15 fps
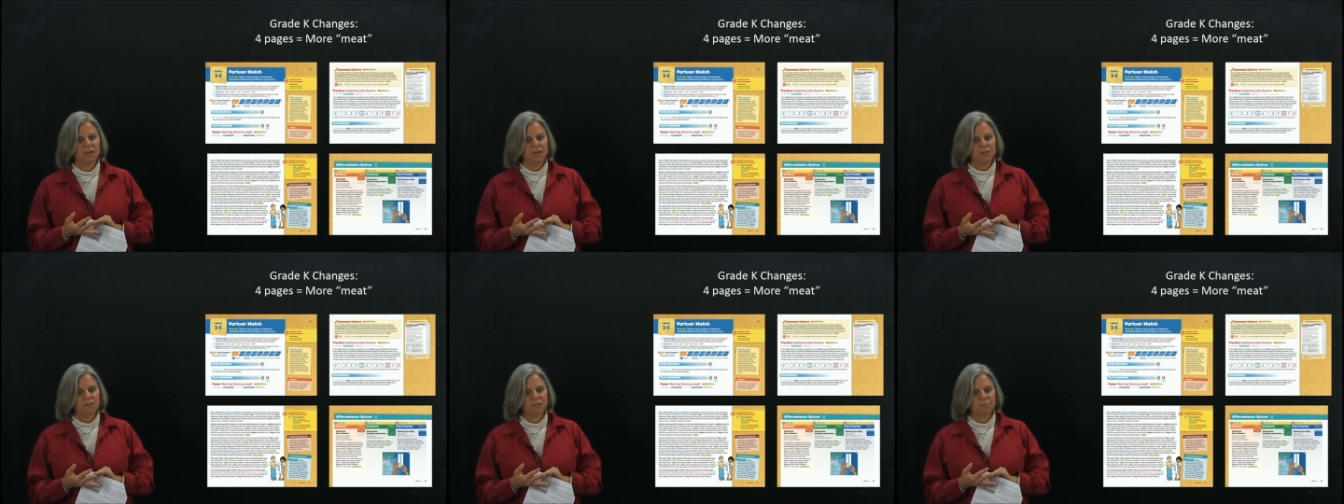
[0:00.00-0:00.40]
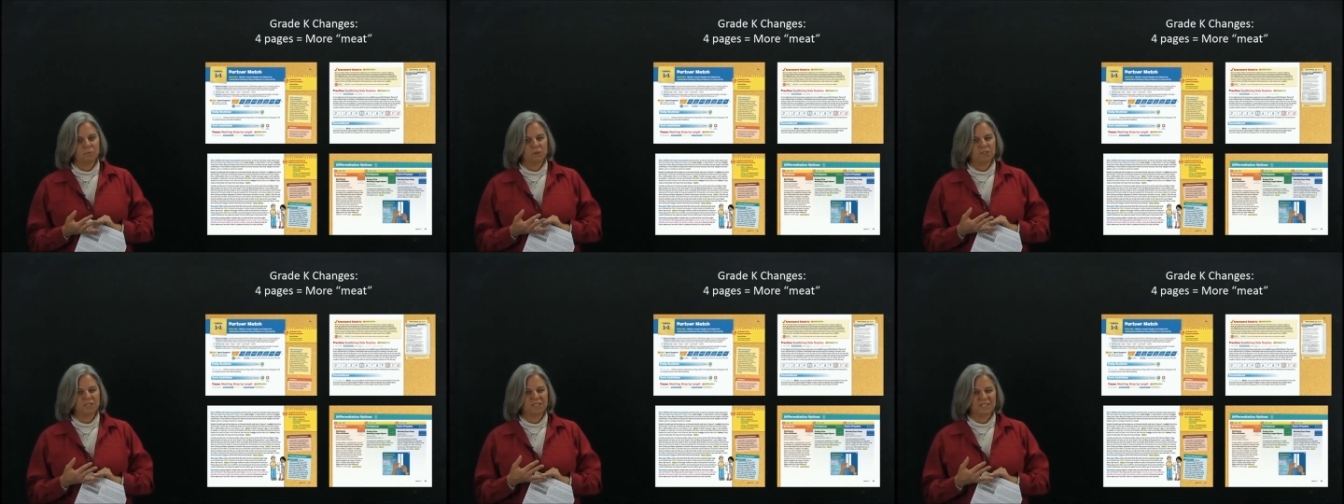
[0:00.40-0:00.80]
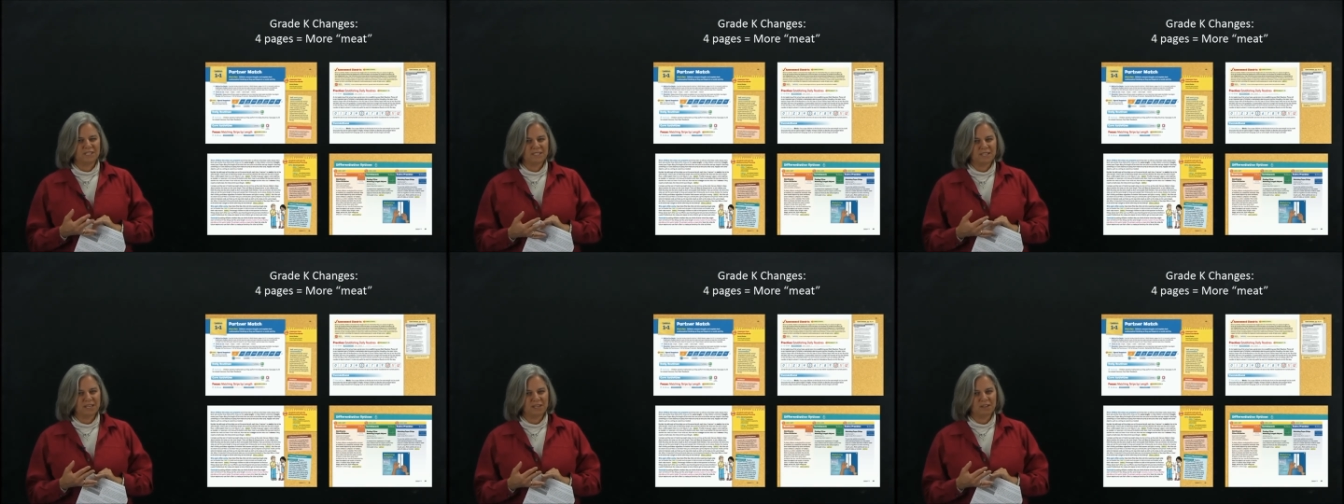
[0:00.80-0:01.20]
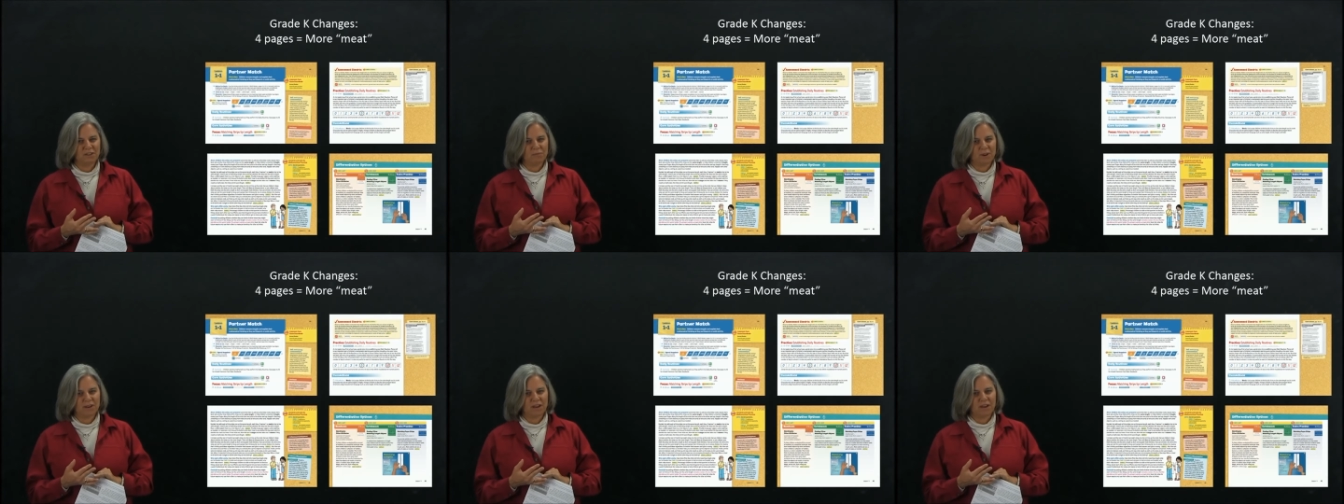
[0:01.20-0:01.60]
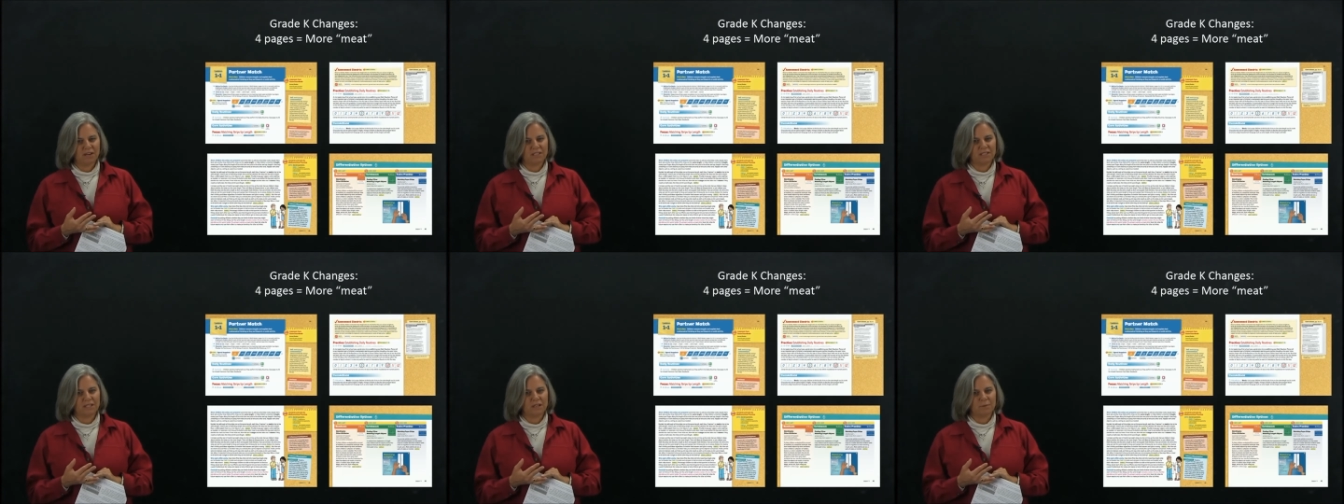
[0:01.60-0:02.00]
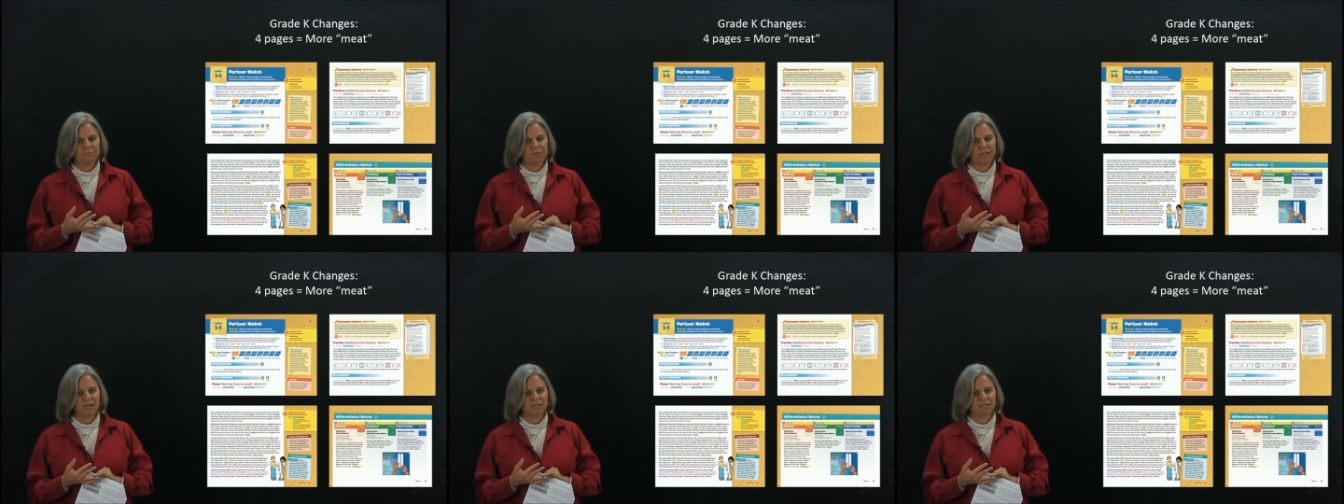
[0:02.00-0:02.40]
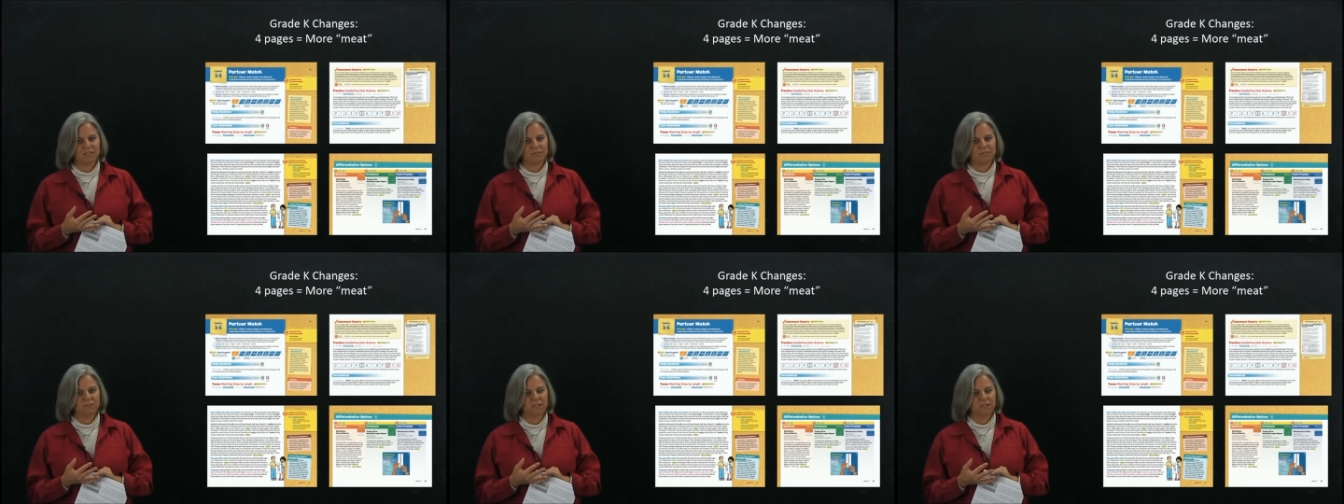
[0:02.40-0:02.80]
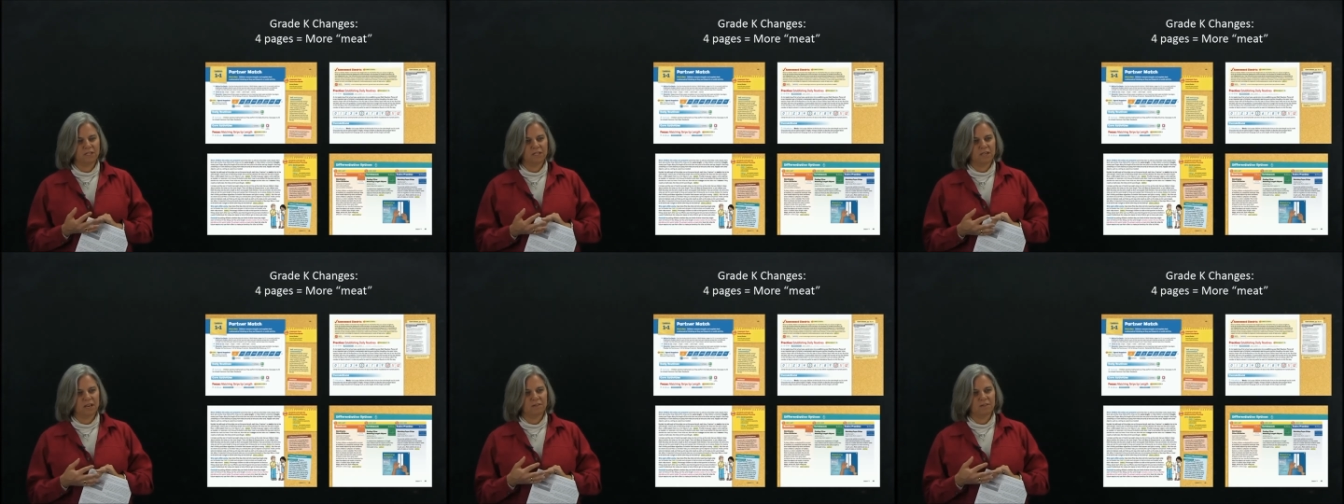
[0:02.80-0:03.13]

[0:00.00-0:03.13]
there's more detail around how to set up the activity.